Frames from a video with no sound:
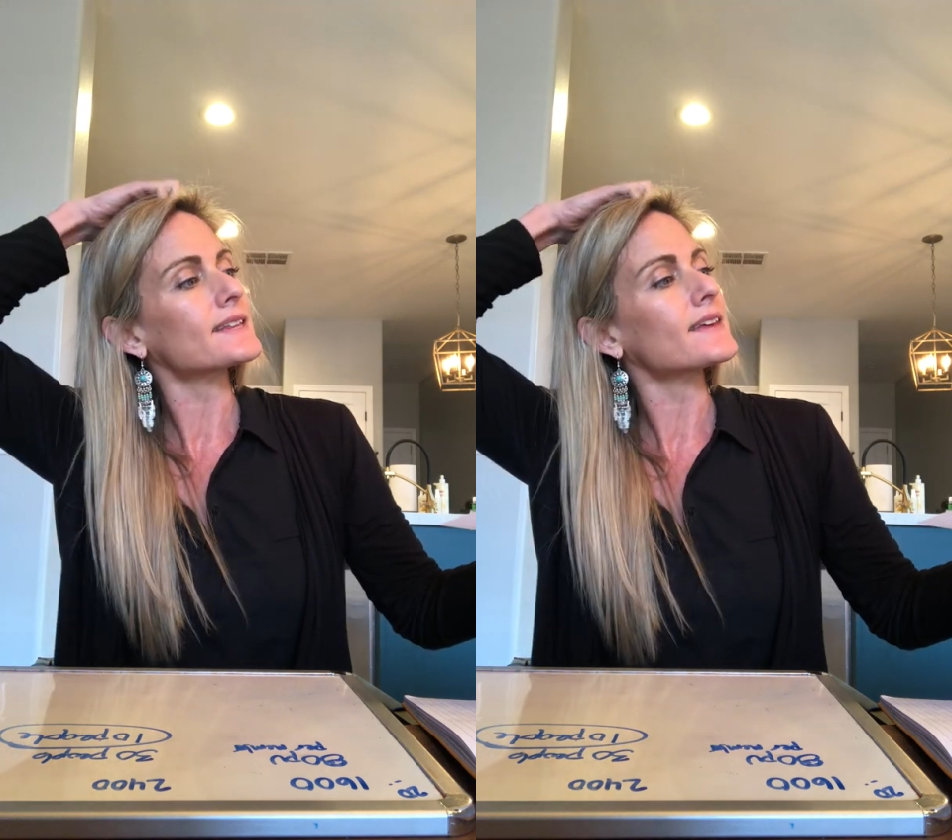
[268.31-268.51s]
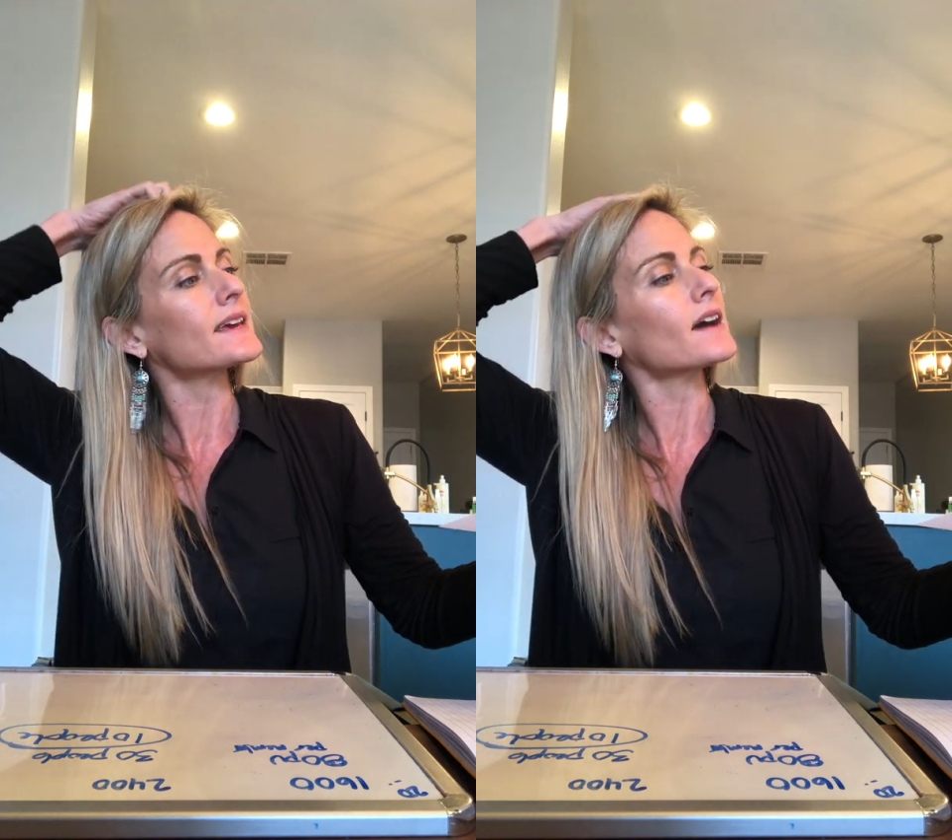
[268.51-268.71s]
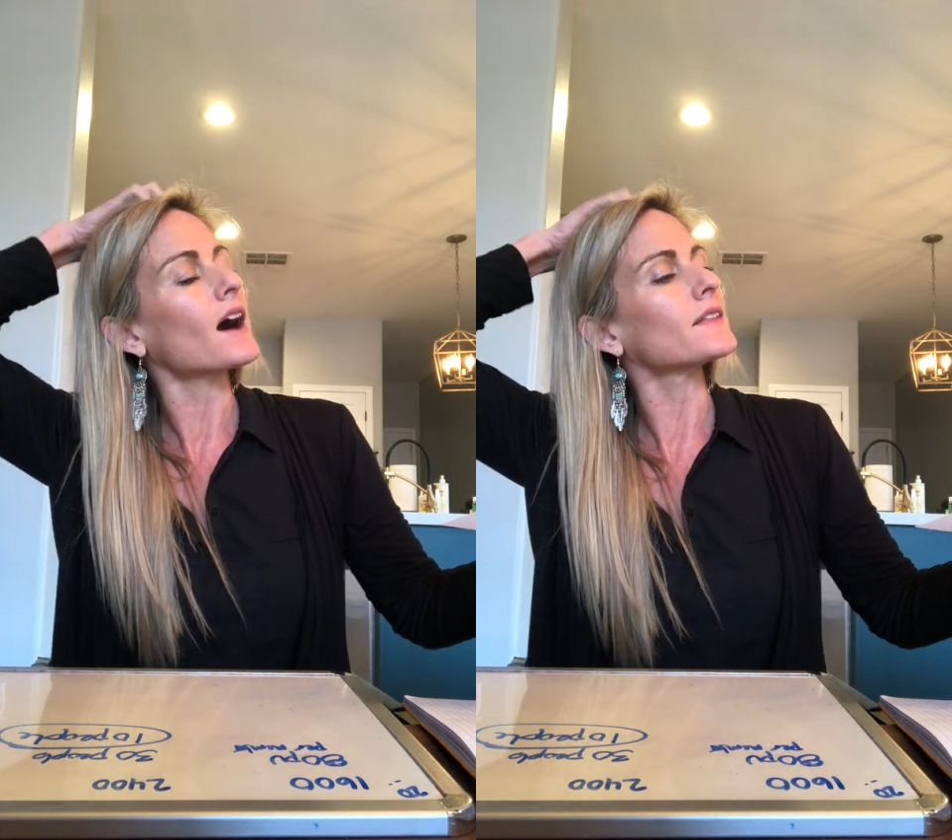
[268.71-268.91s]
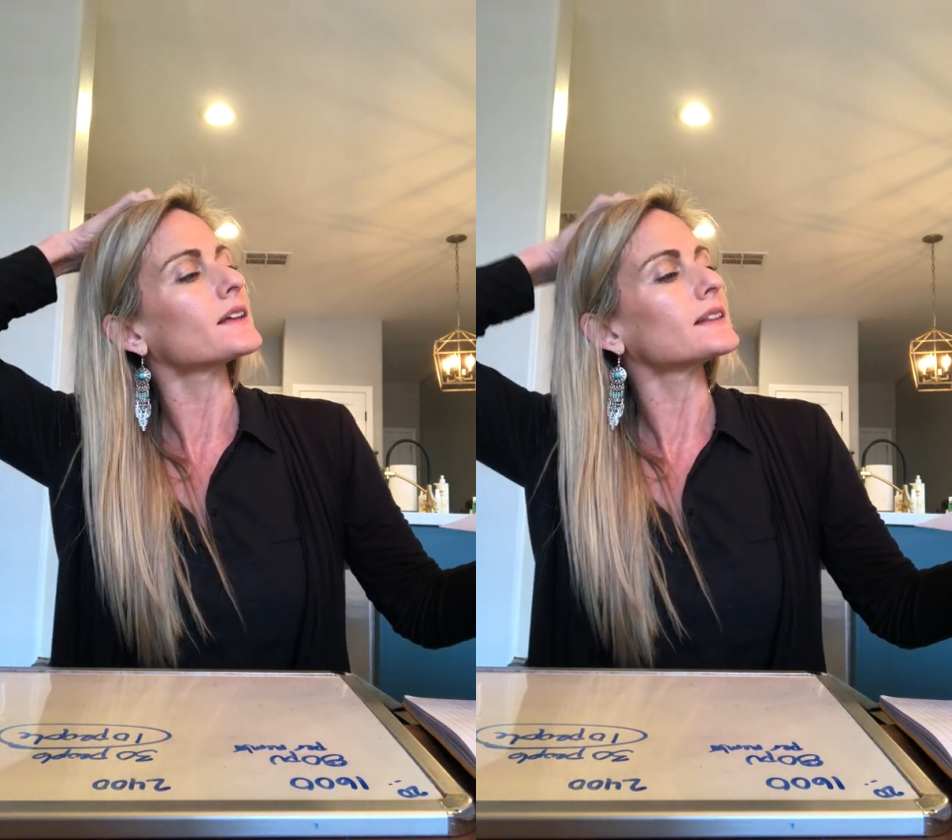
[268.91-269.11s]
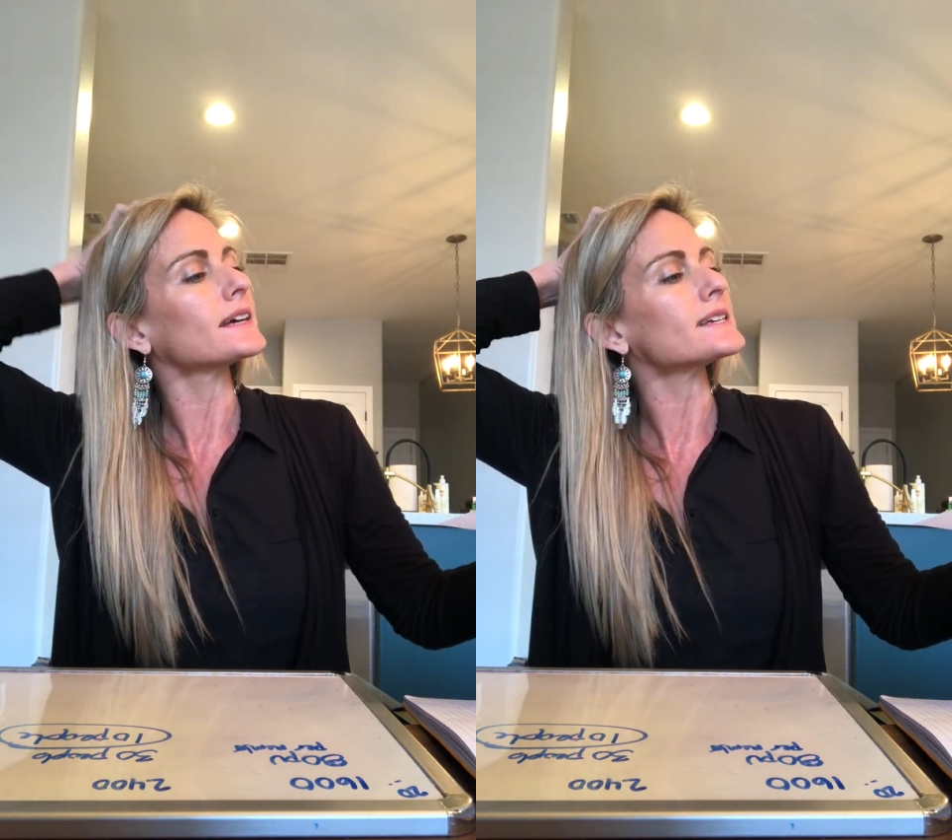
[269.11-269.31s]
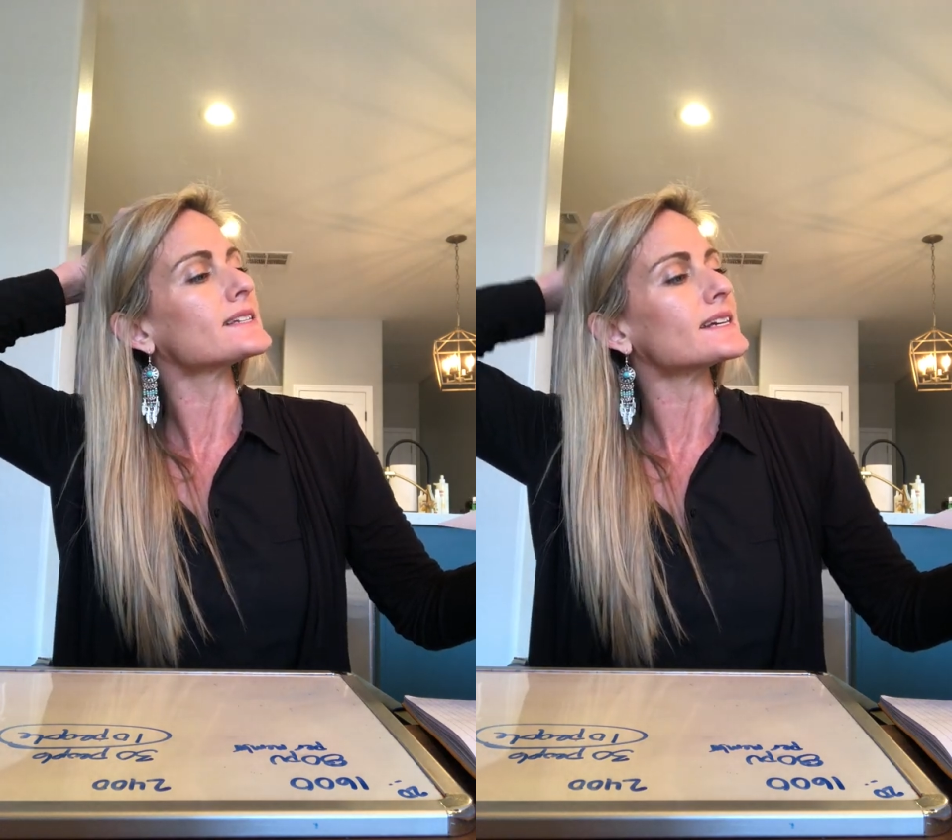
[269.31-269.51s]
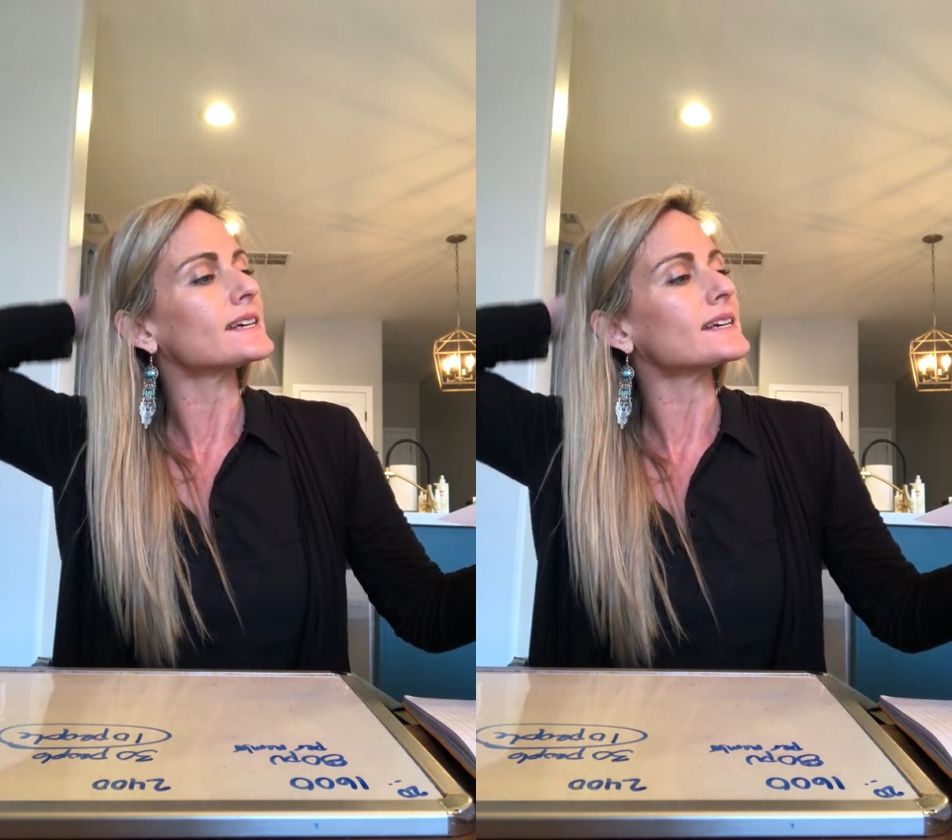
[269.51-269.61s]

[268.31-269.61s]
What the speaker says: thing on the list,